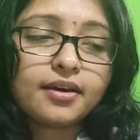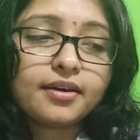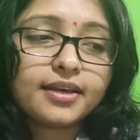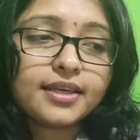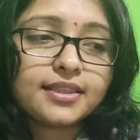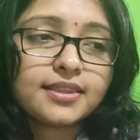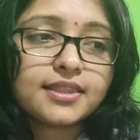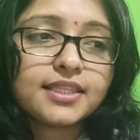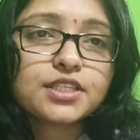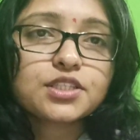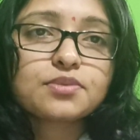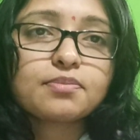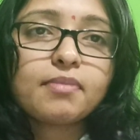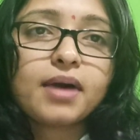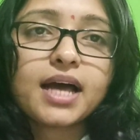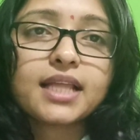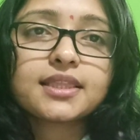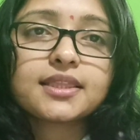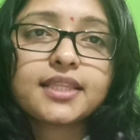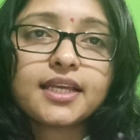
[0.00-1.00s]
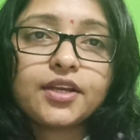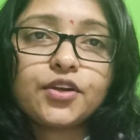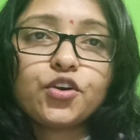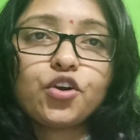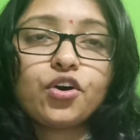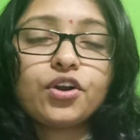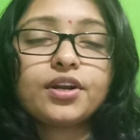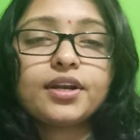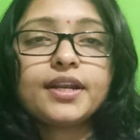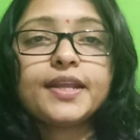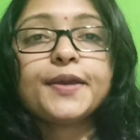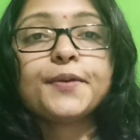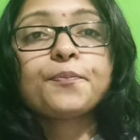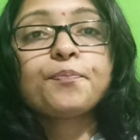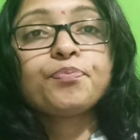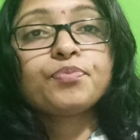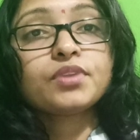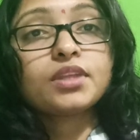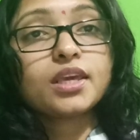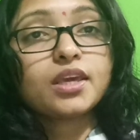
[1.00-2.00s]
in this month end only,
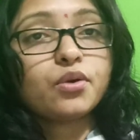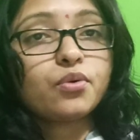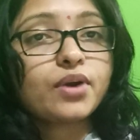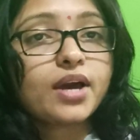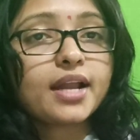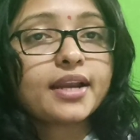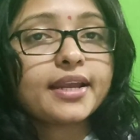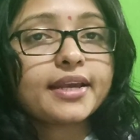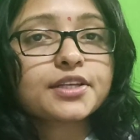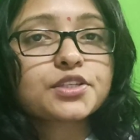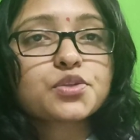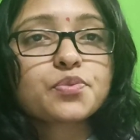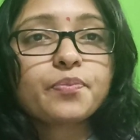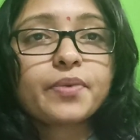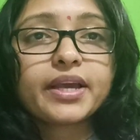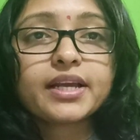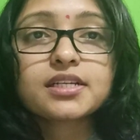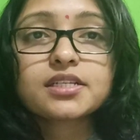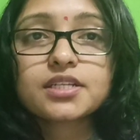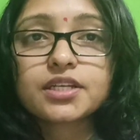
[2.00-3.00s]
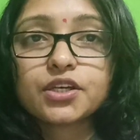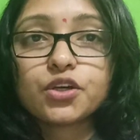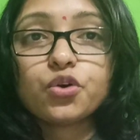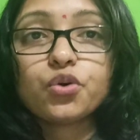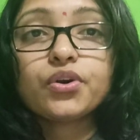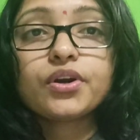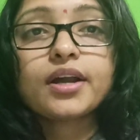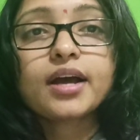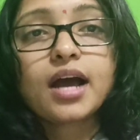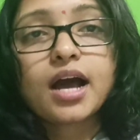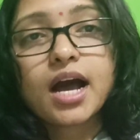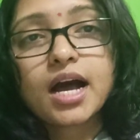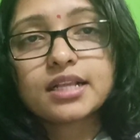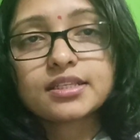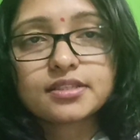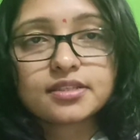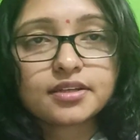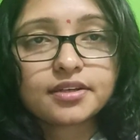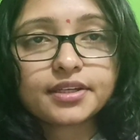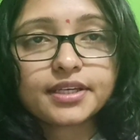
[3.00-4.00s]
you can expect your
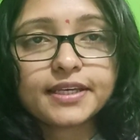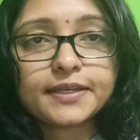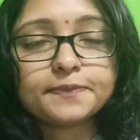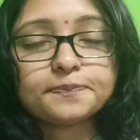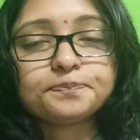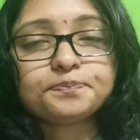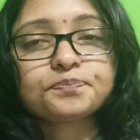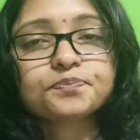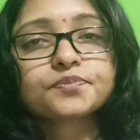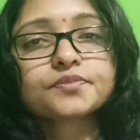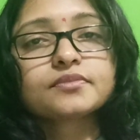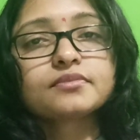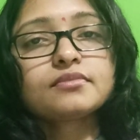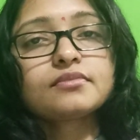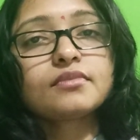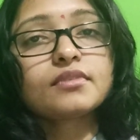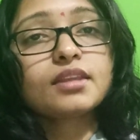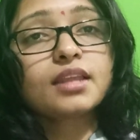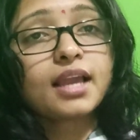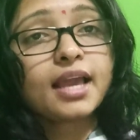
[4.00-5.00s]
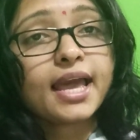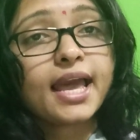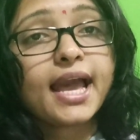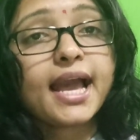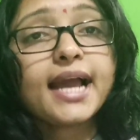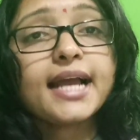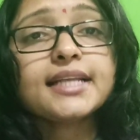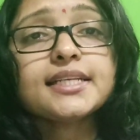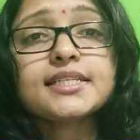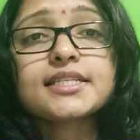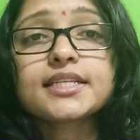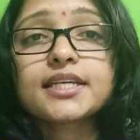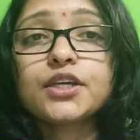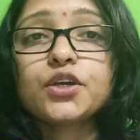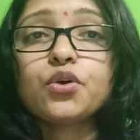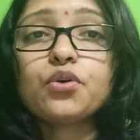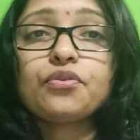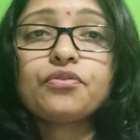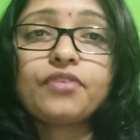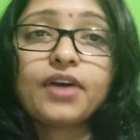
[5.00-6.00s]
answer key and
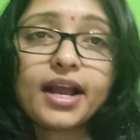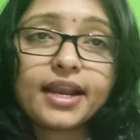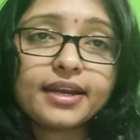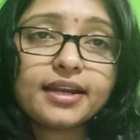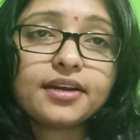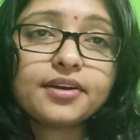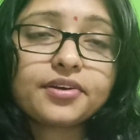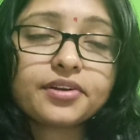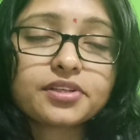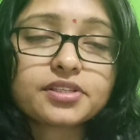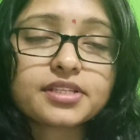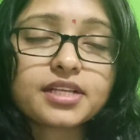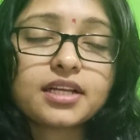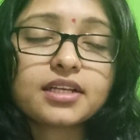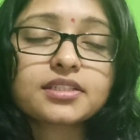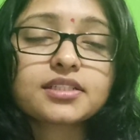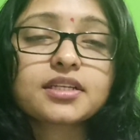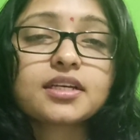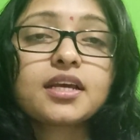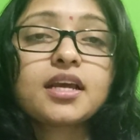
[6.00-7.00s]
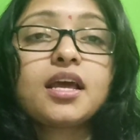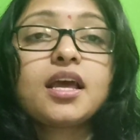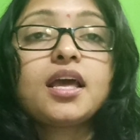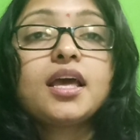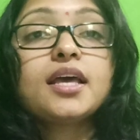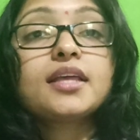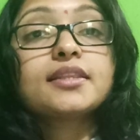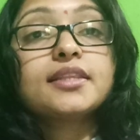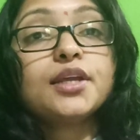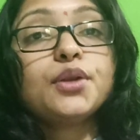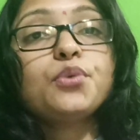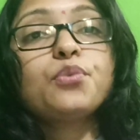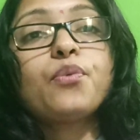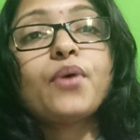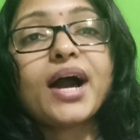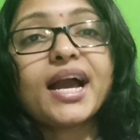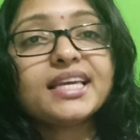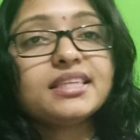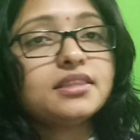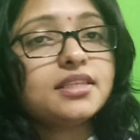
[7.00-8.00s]
your final result. Then
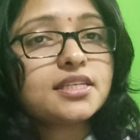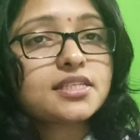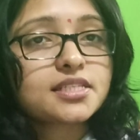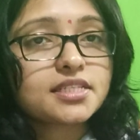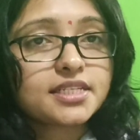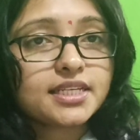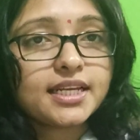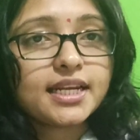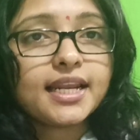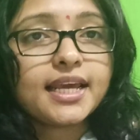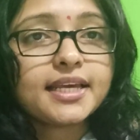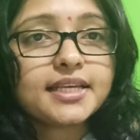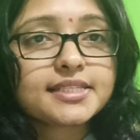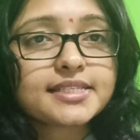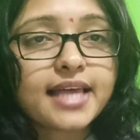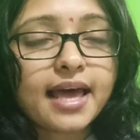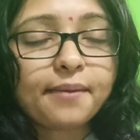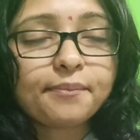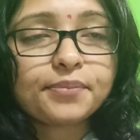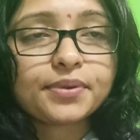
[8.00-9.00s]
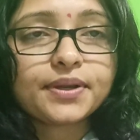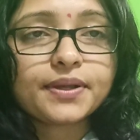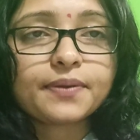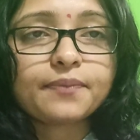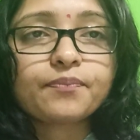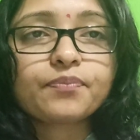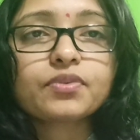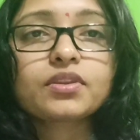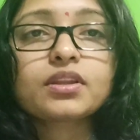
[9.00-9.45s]
why this delay is happening?